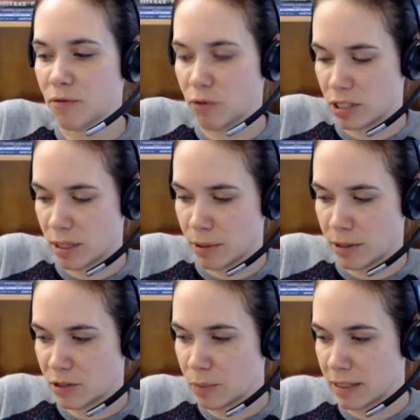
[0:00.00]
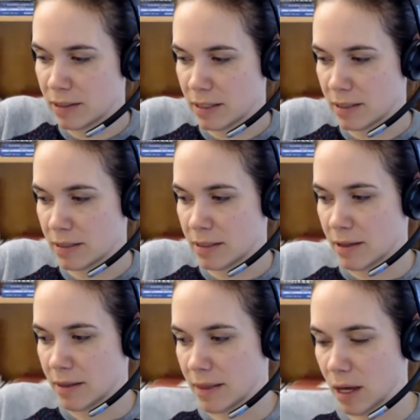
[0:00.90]
for some of the species
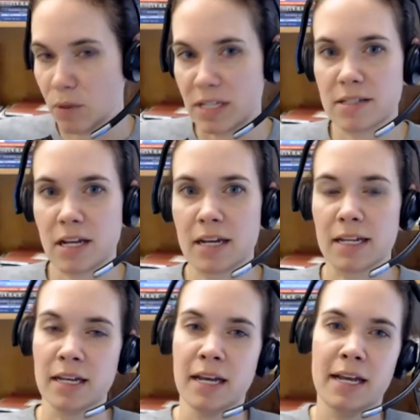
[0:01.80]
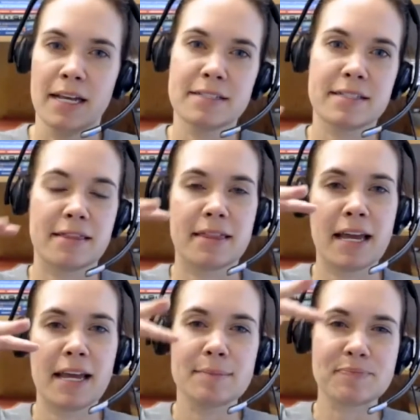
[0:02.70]
that we study is that
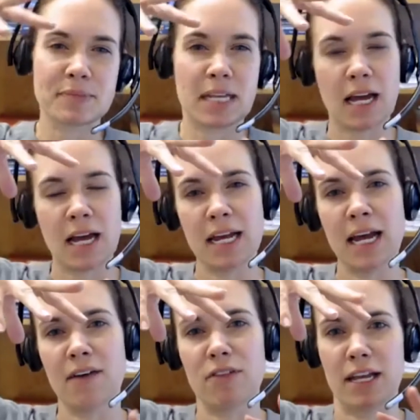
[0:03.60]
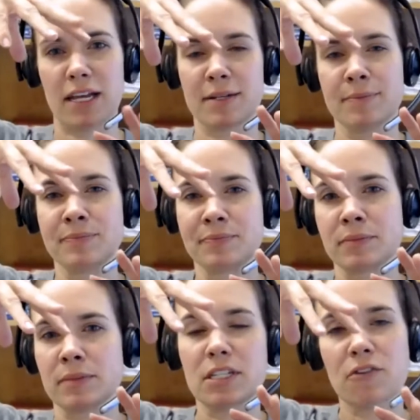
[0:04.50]
they they kind of have like
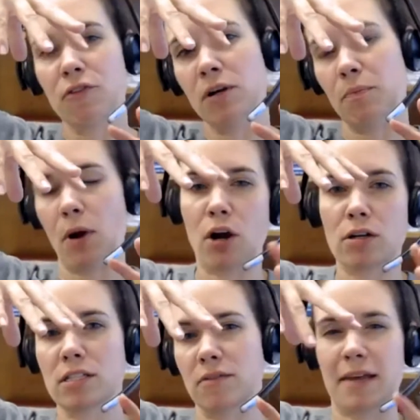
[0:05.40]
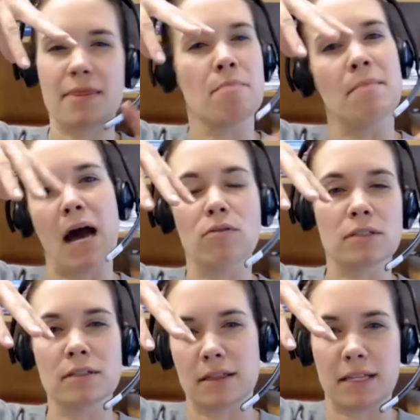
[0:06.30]
different parts of like the
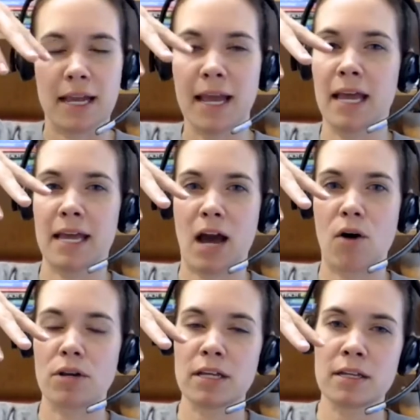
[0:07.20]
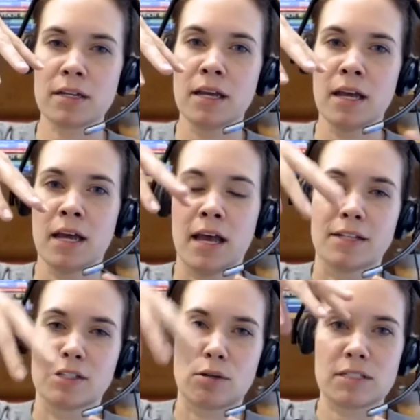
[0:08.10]
mountain that they hang out in. And
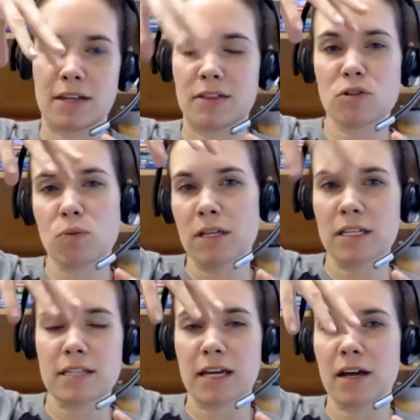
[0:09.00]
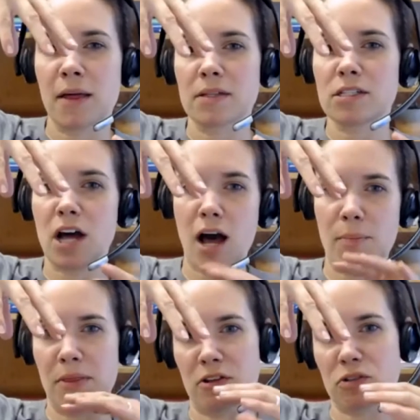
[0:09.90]
so it's like there's one that's like on the top
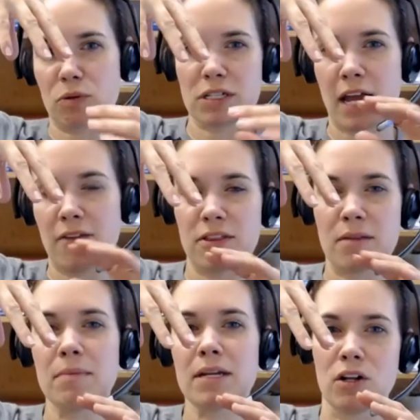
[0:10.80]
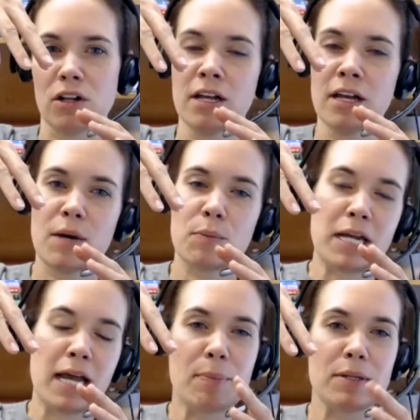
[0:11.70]
and then there's one kind of in the middle. And what
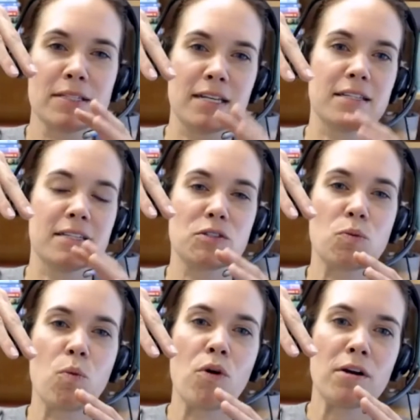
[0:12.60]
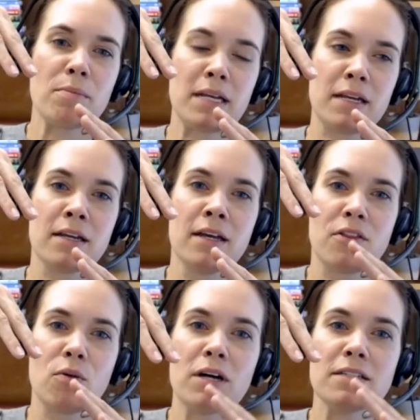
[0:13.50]
happens is that it's warming.
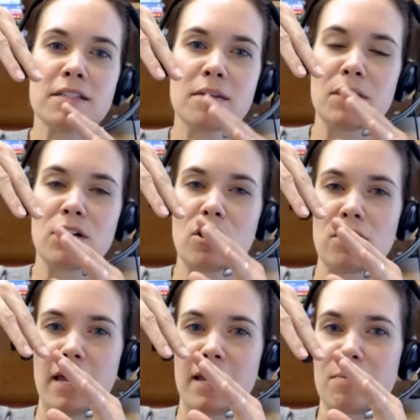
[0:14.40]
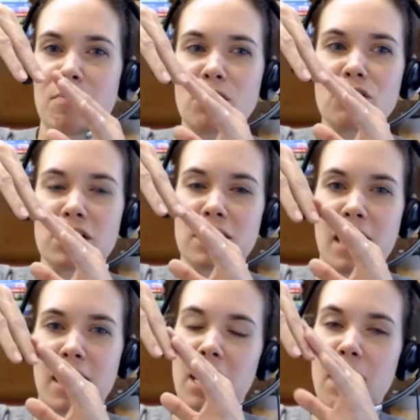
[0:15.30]
The ones in the middle are like marching
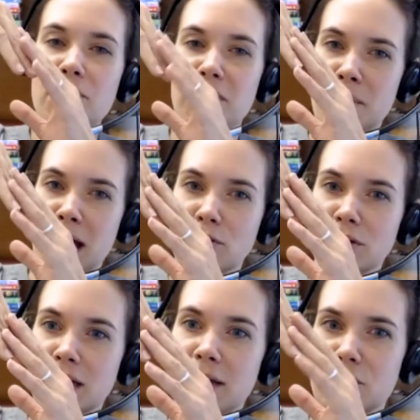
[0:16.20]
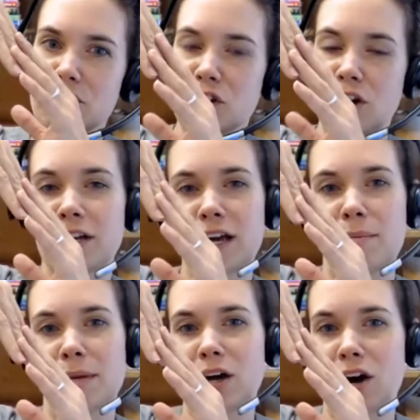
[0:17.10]
kind of up the mountain and they're starting to come
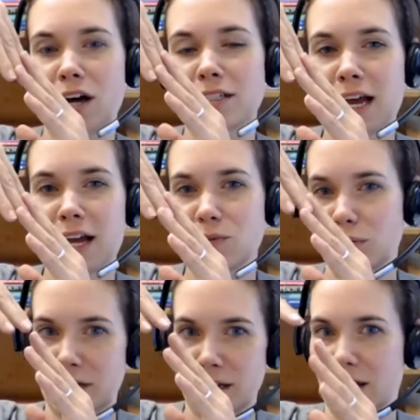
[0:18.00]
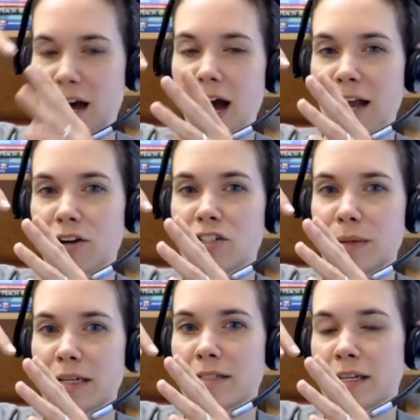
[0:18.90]
in contact with like the higher
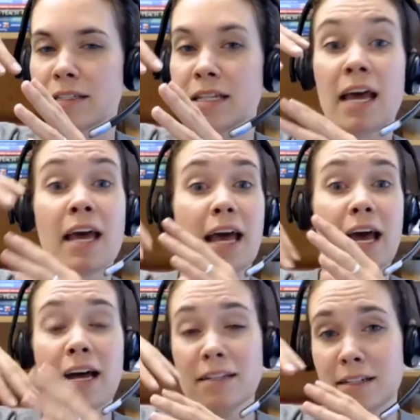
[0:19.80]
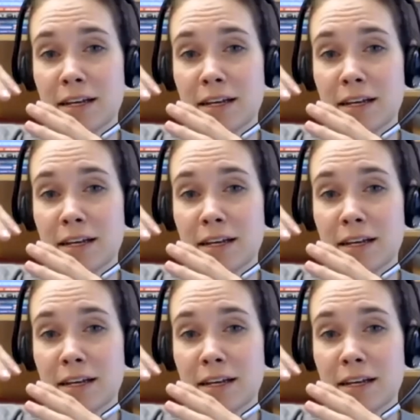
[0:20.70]
species. And